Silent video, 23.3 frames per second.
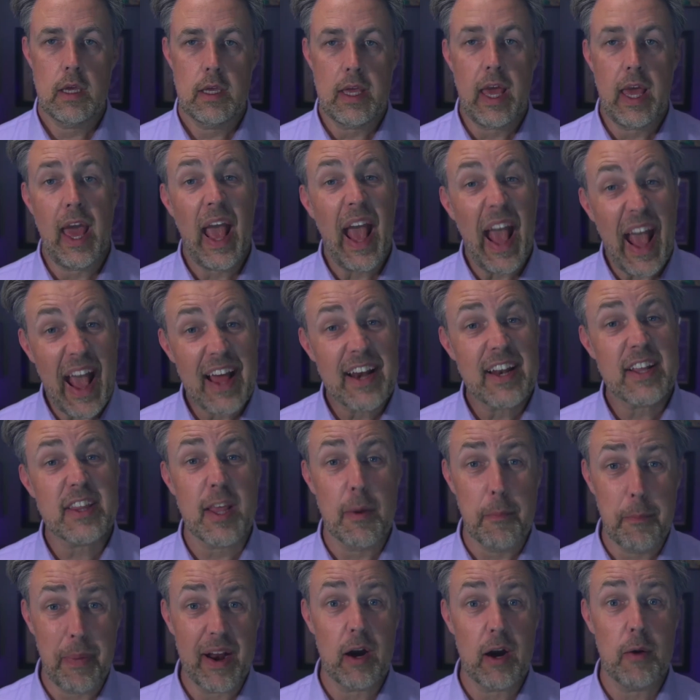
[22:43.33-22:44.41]
And at the
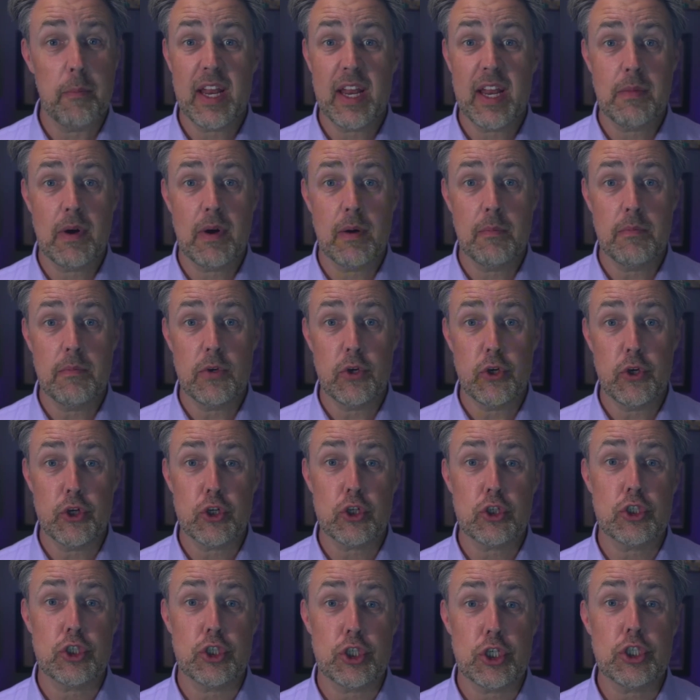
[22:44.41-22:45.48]
bare minimum,
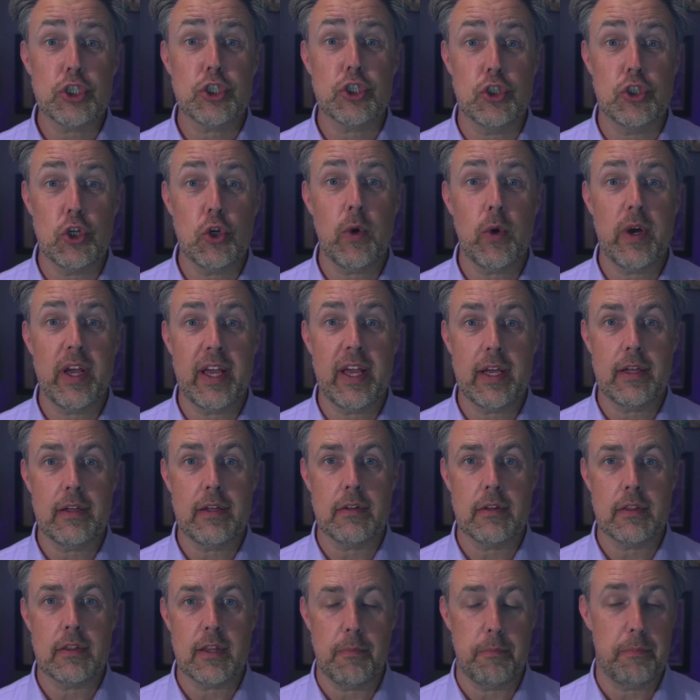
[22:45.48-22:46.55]
you're just doing
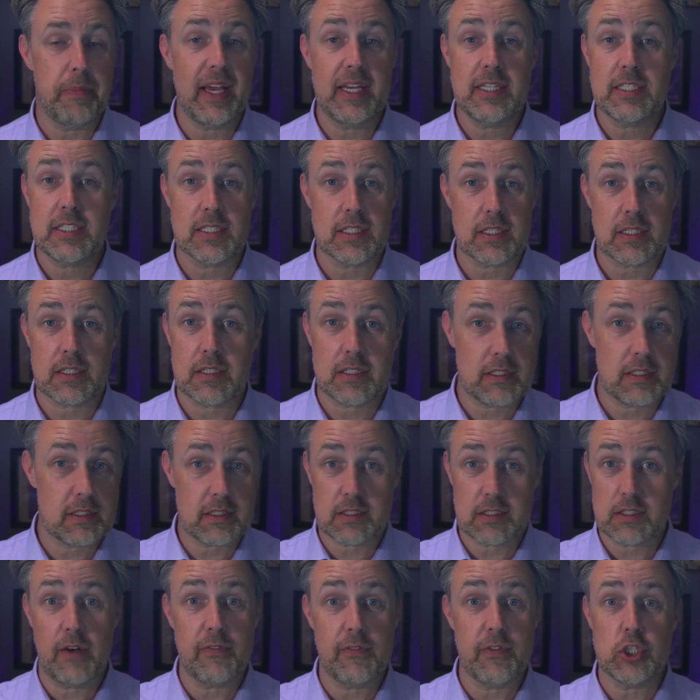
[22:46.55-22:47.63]
the
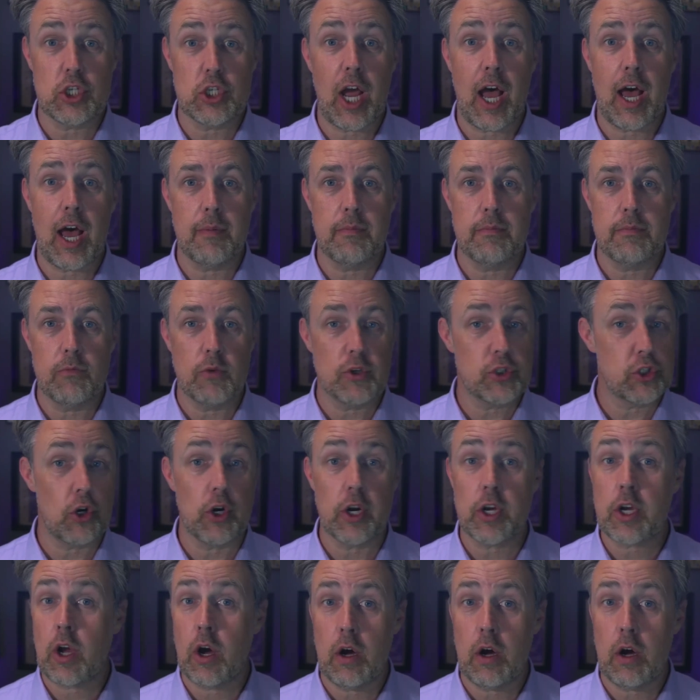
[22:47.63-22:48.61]
basics of the job, returning calls.